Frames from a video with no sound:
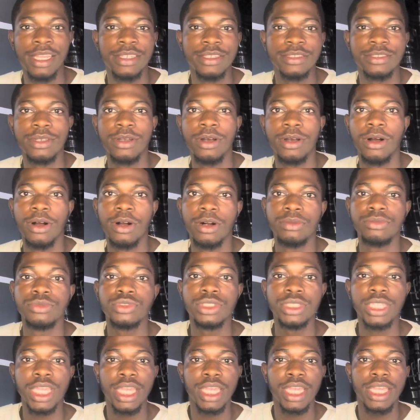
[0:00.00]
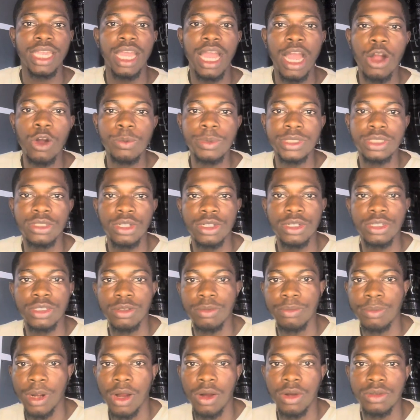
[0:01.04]
So today I'll be talking
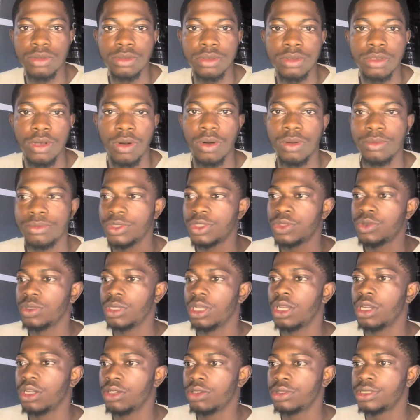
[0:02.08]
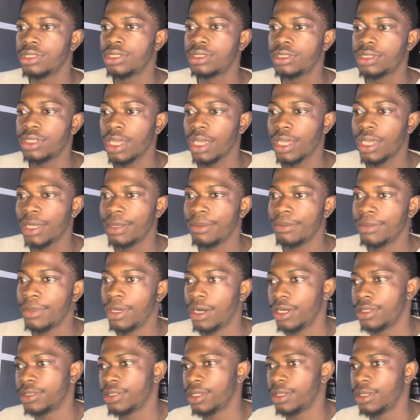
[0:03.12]
about Sui ecosystem
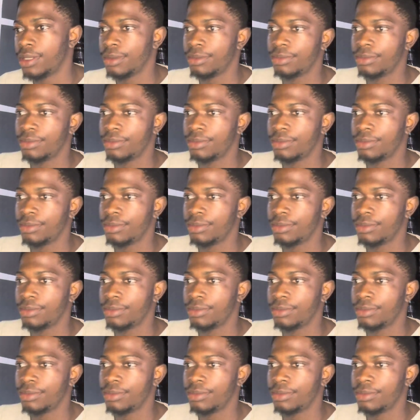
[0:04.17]
and